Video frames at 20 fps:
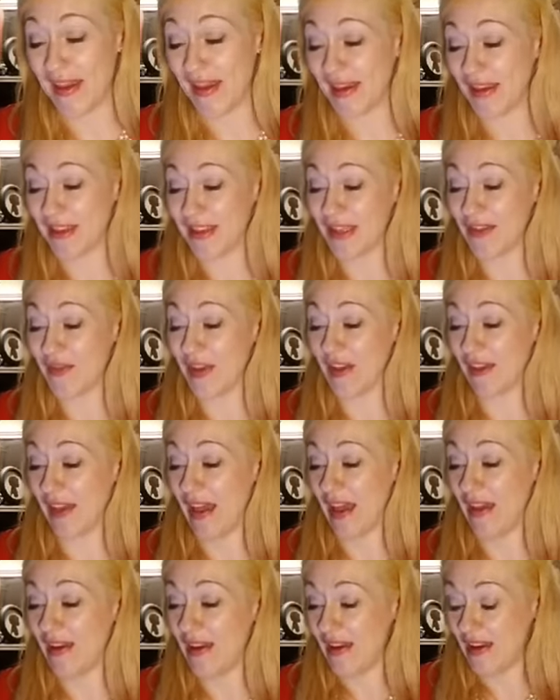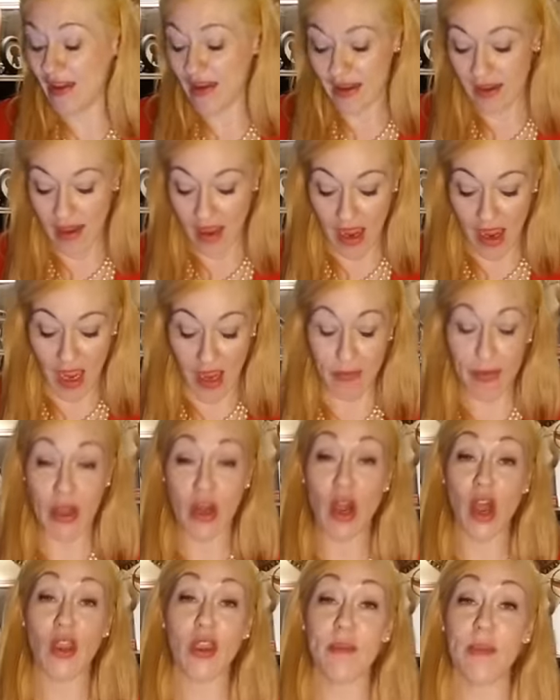stuff like that. And
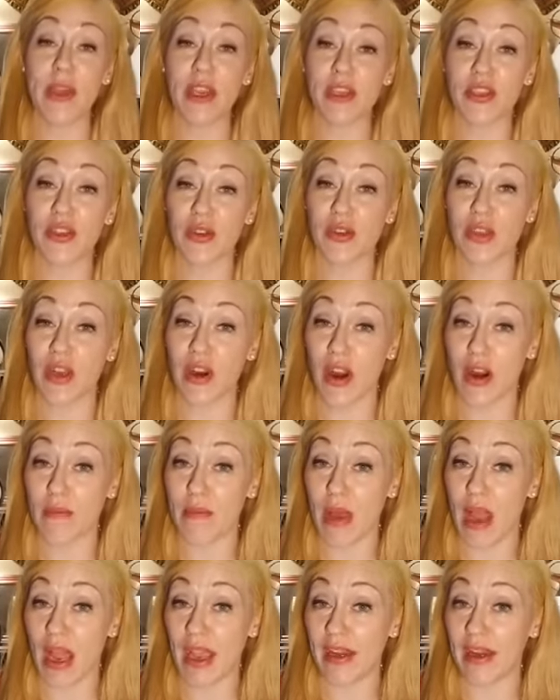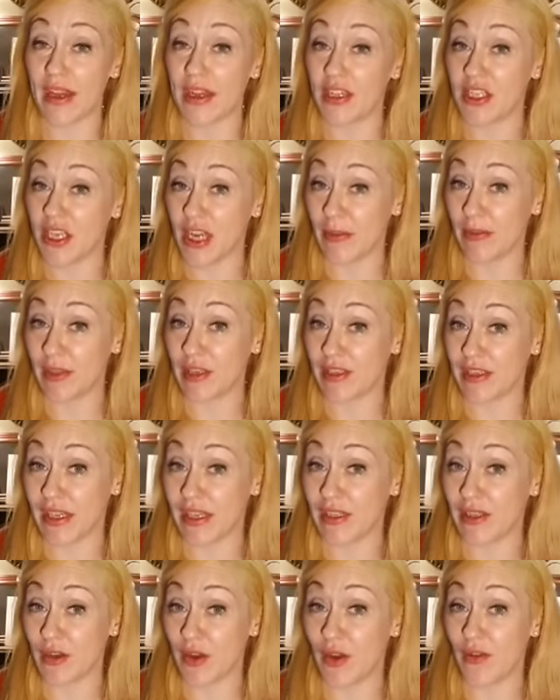all the pictures that aren't mine, I shamelessly
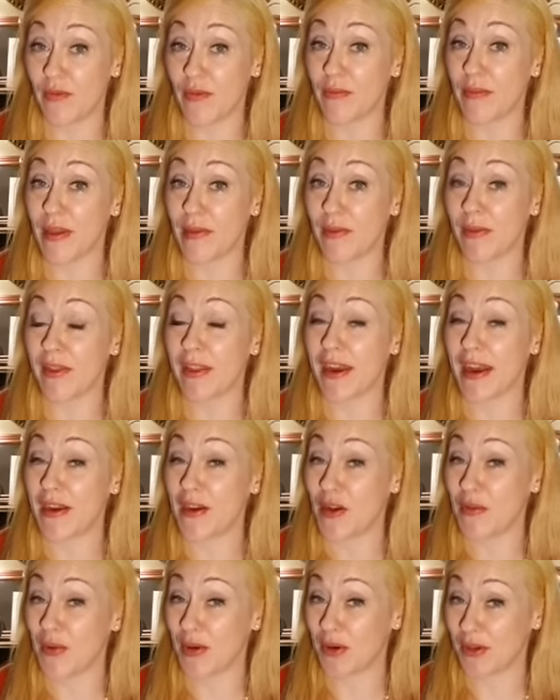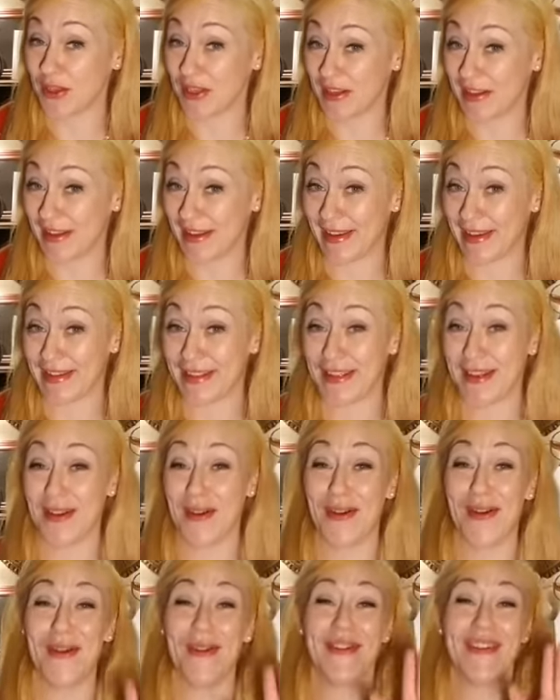stole from people that I know personally.
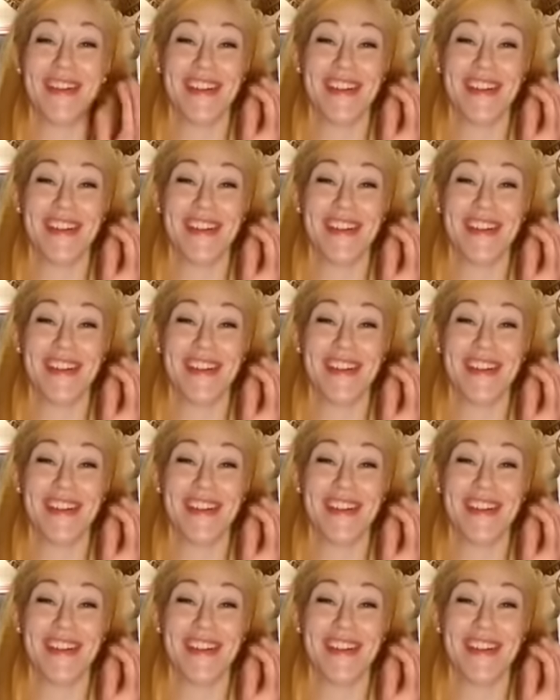So,